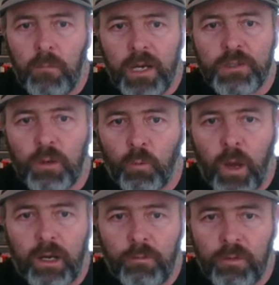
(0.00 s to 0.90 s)
and
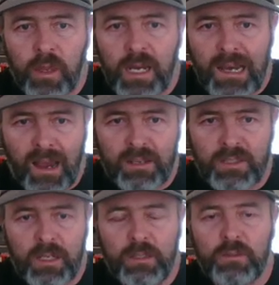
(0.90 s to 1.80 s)
makes it ready for the
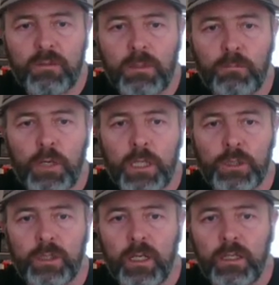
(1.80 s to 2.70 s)
next stage of
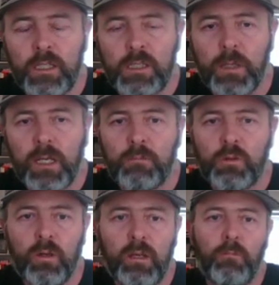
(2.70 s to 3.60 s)
compression. And this
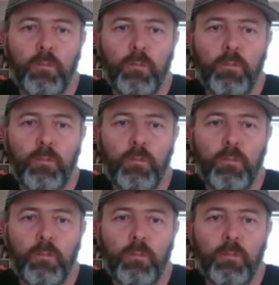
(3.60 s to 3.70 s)
becomes